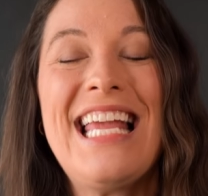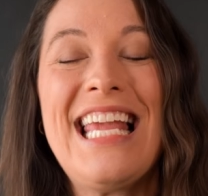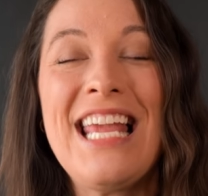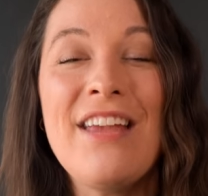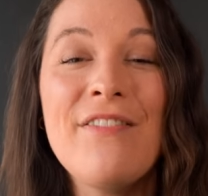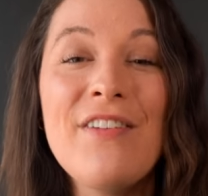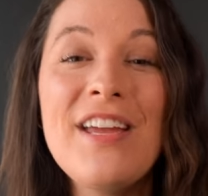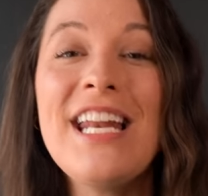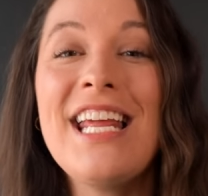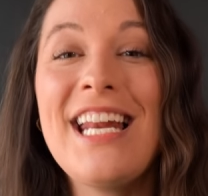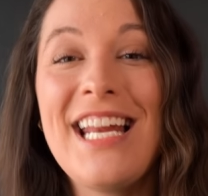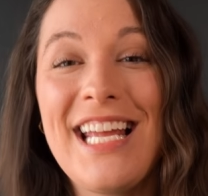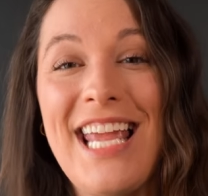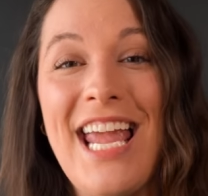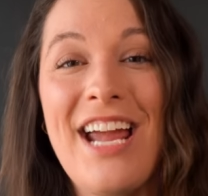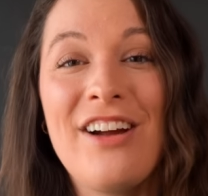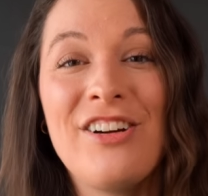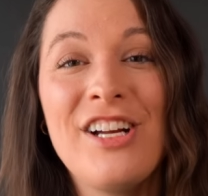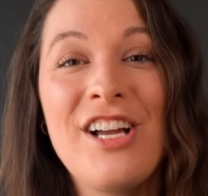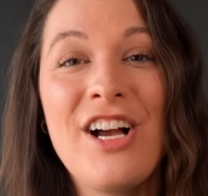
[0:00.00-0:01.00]
even in a
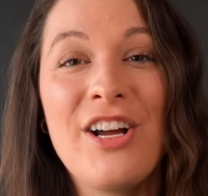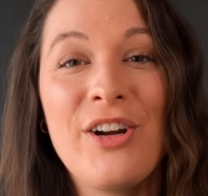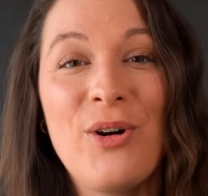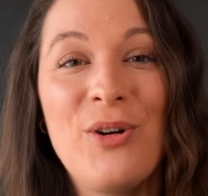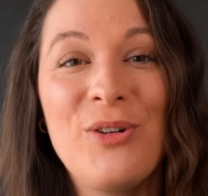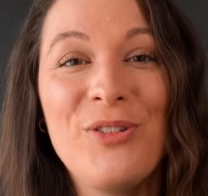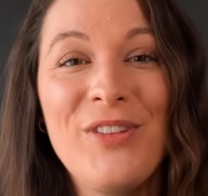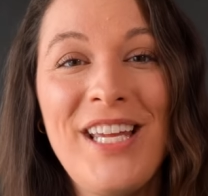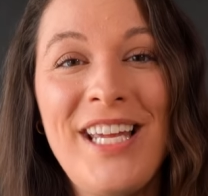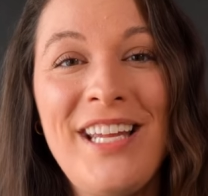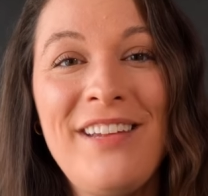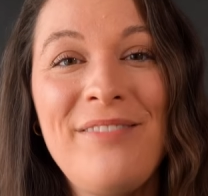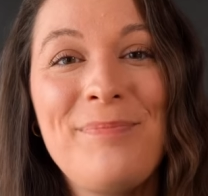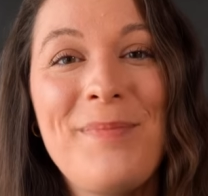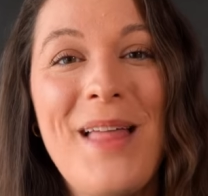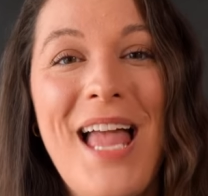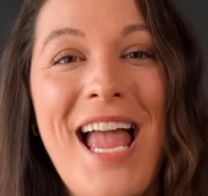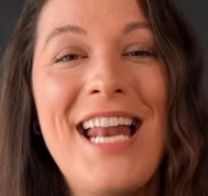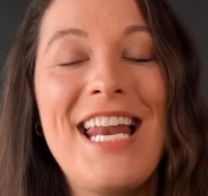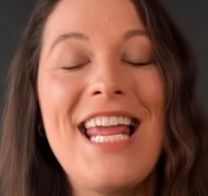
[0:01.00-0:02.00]
carry-on only,
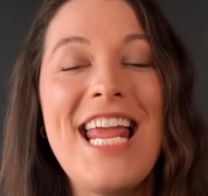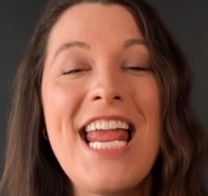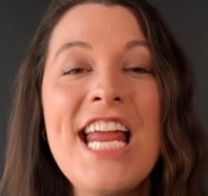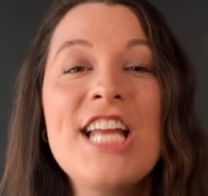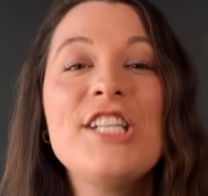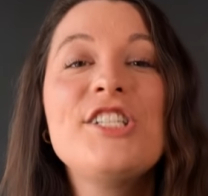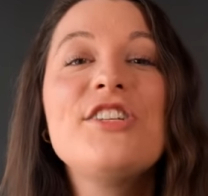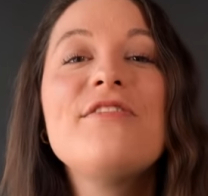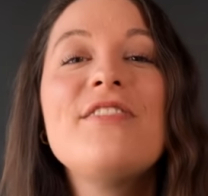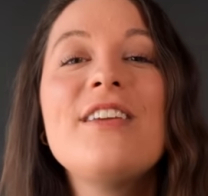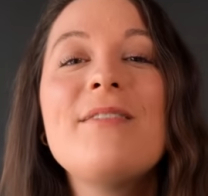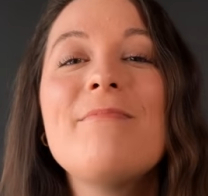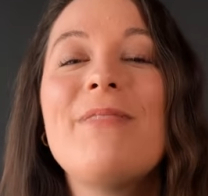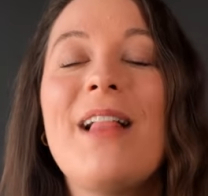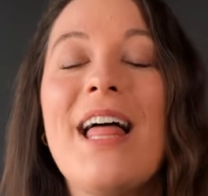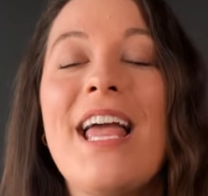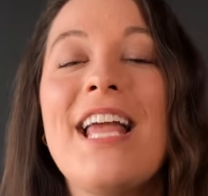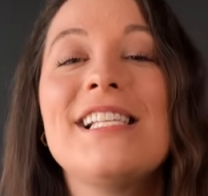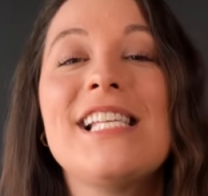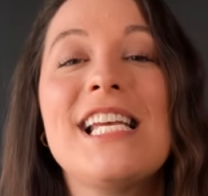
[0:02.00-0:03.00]
and each of them
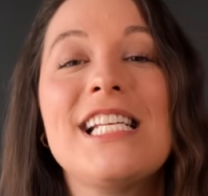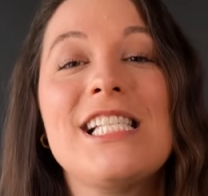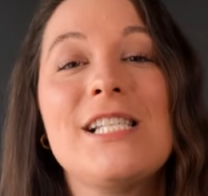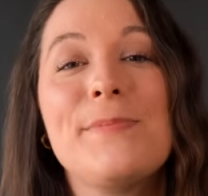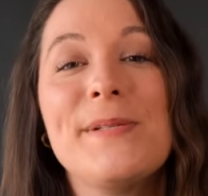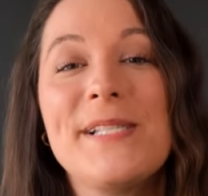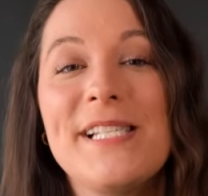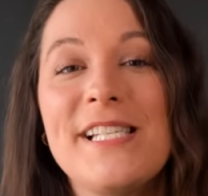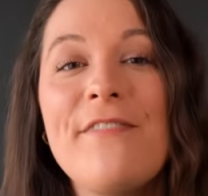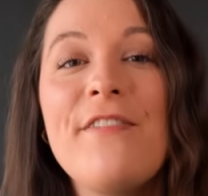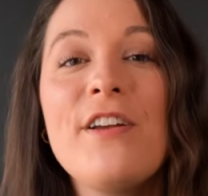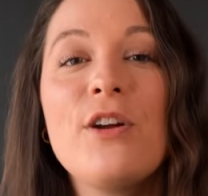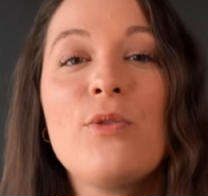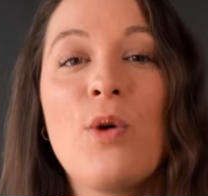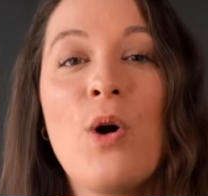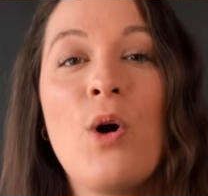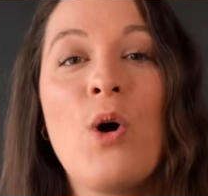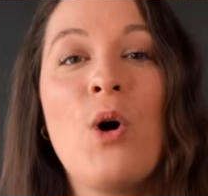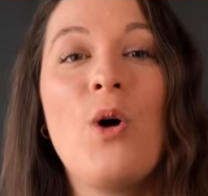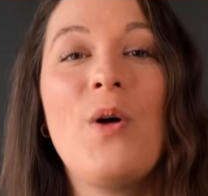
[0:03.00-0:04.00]
plays a specific
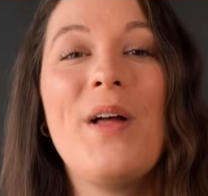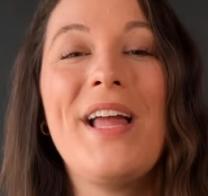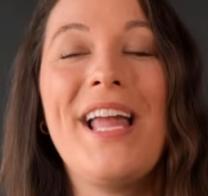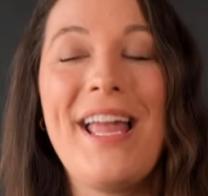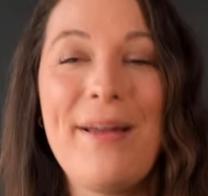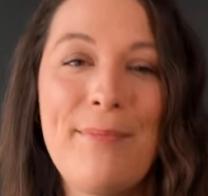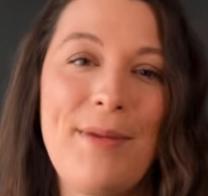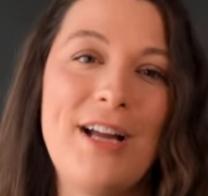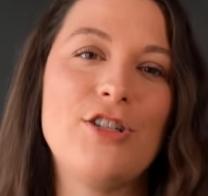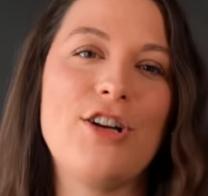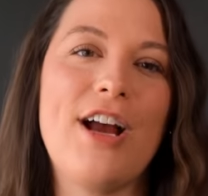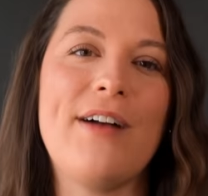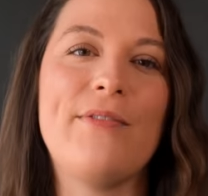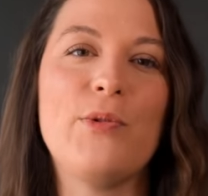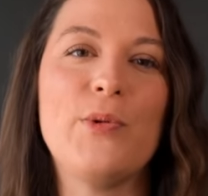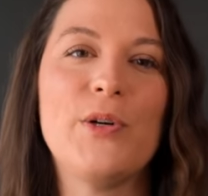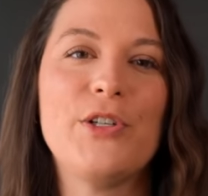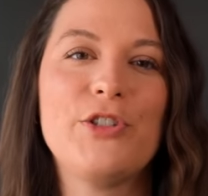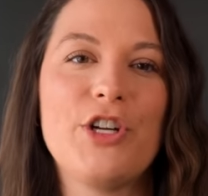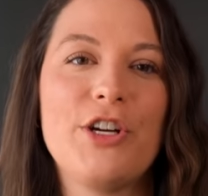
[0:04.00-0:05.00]
role in my travel
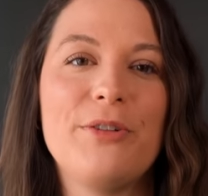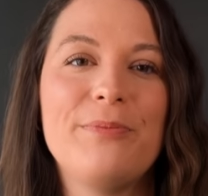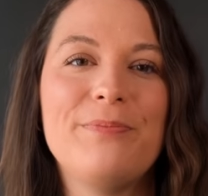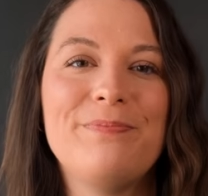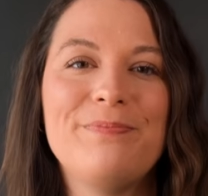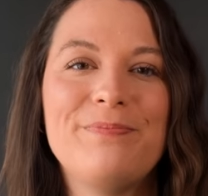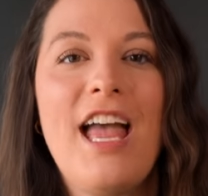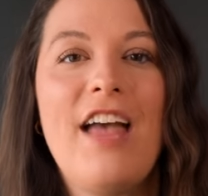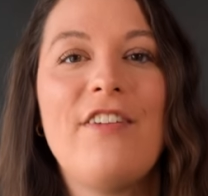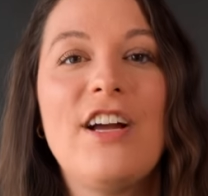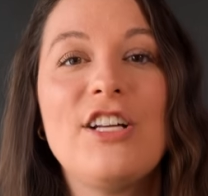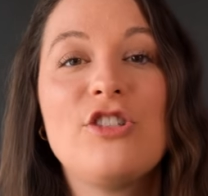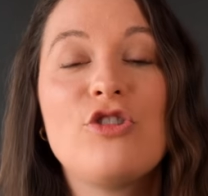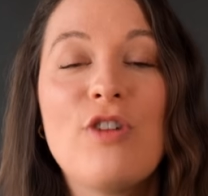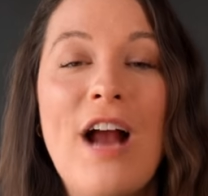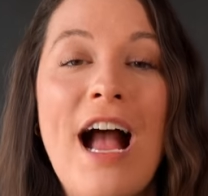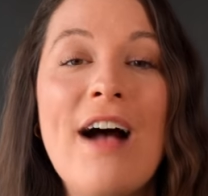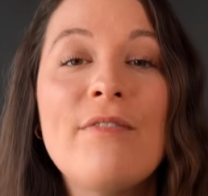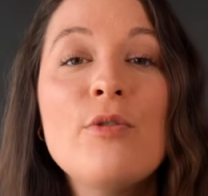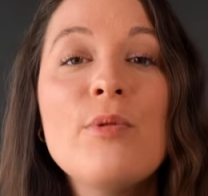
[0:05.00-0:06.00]
wardrobe. If I
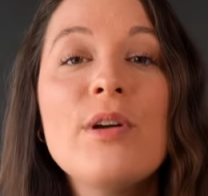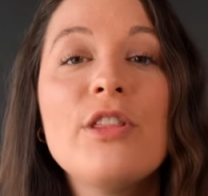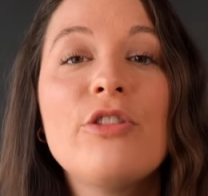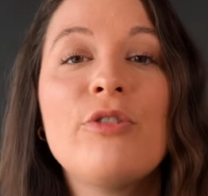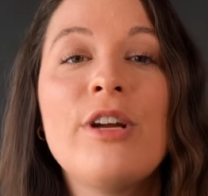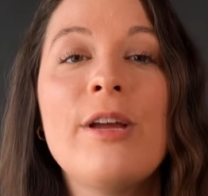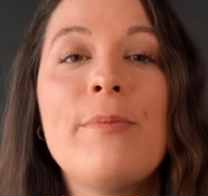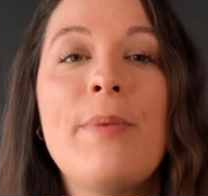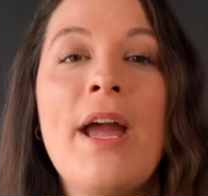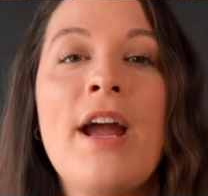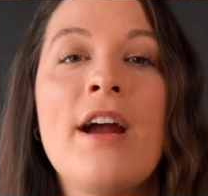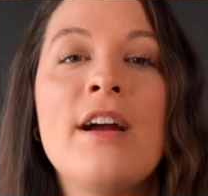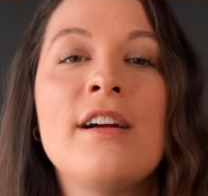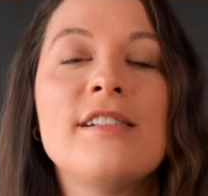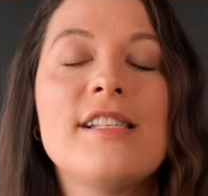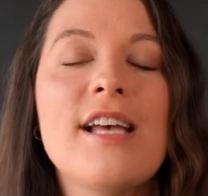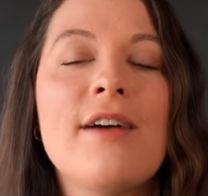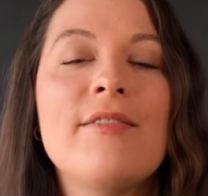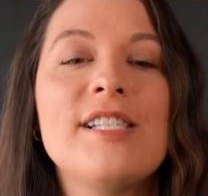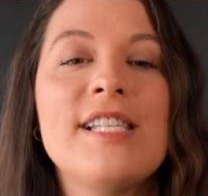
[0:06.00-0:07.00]
travel with 3
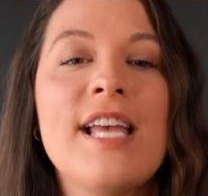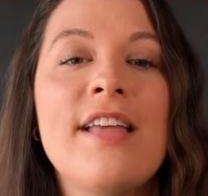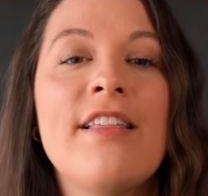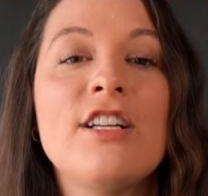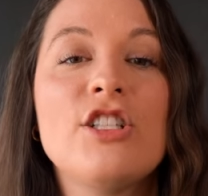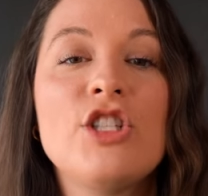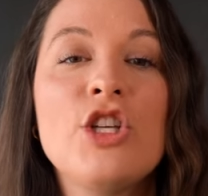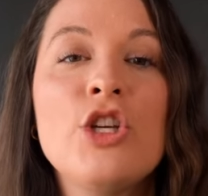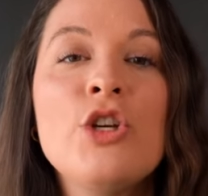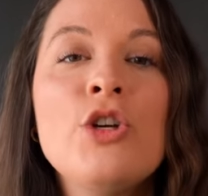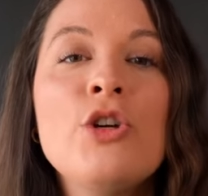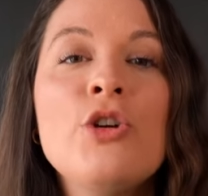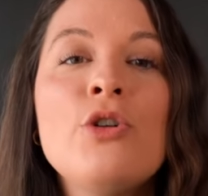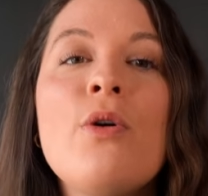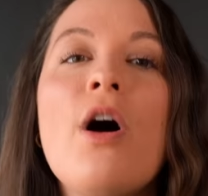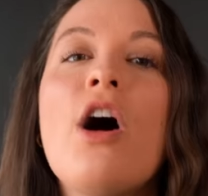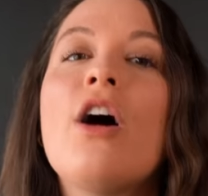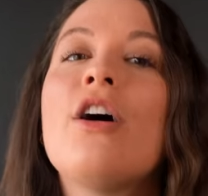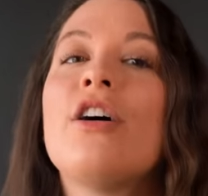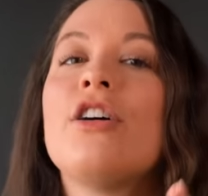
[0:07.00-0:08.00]
pairs, I would say that
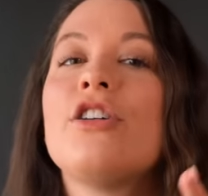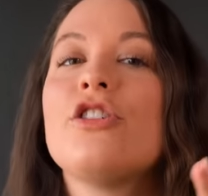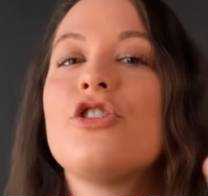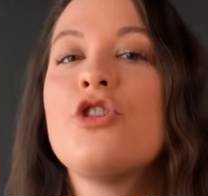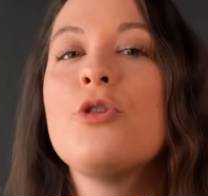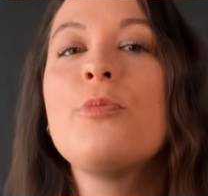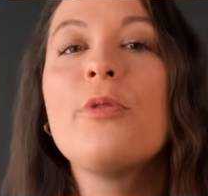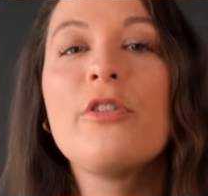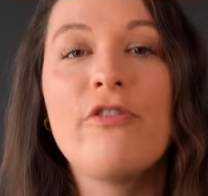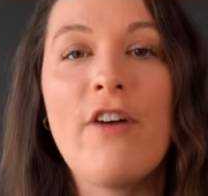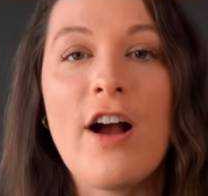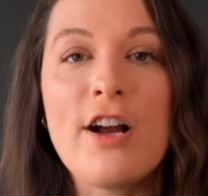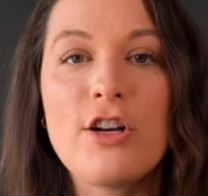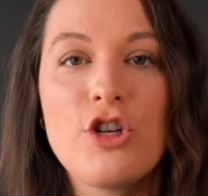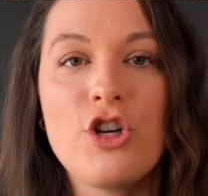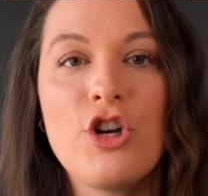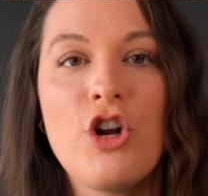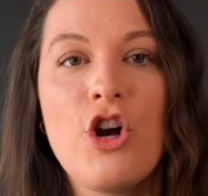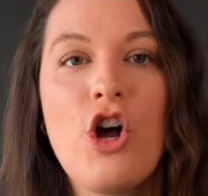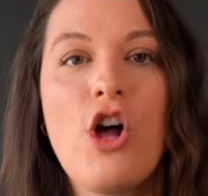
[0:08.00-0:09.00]
2 are super
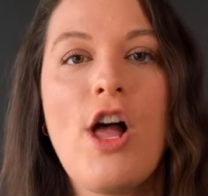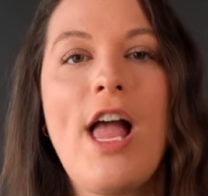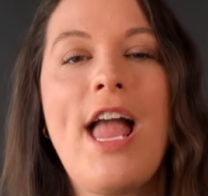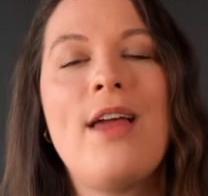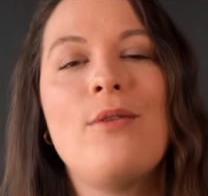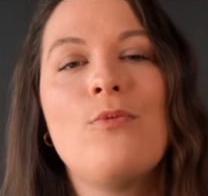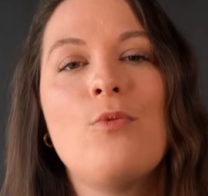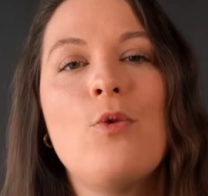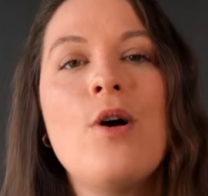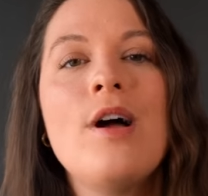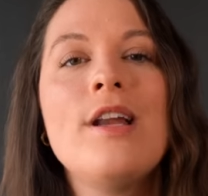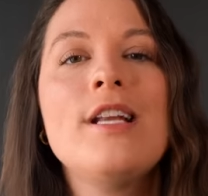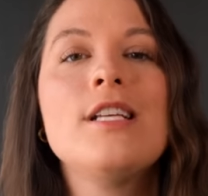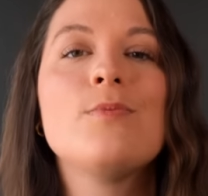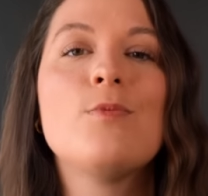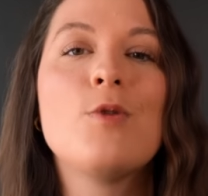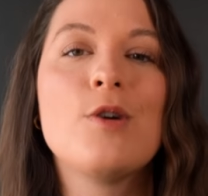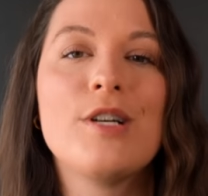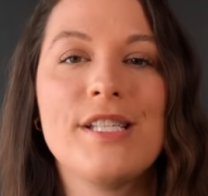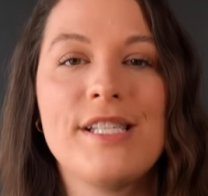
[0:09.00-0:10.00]
functional and 1
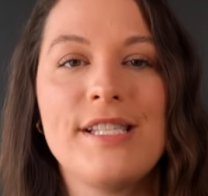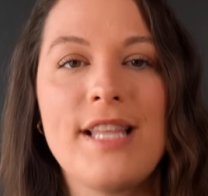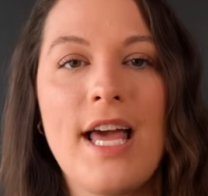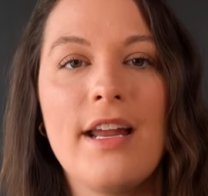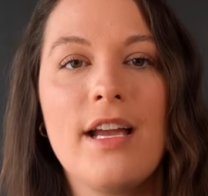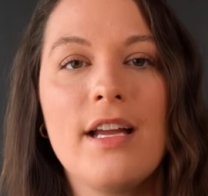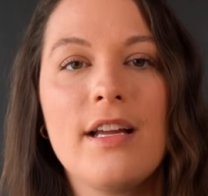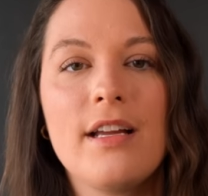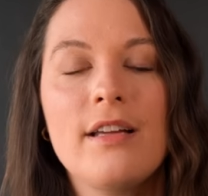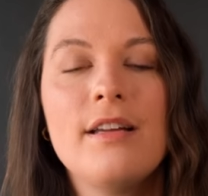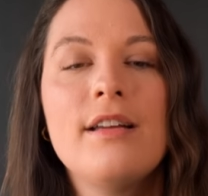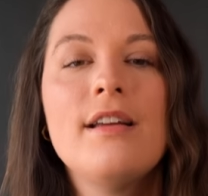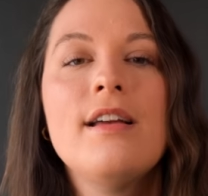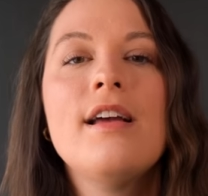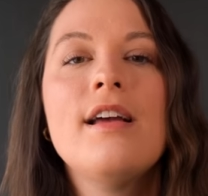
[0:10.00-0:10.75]
is more aesthetic.